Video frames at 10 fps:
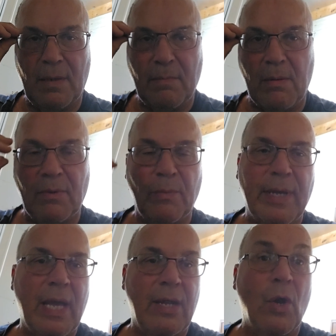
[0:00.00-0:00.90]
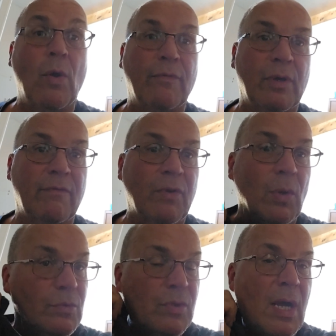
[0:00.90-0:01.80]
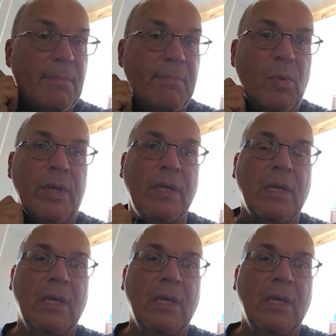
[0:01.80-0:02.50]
Remember, we had over a volt drop on it.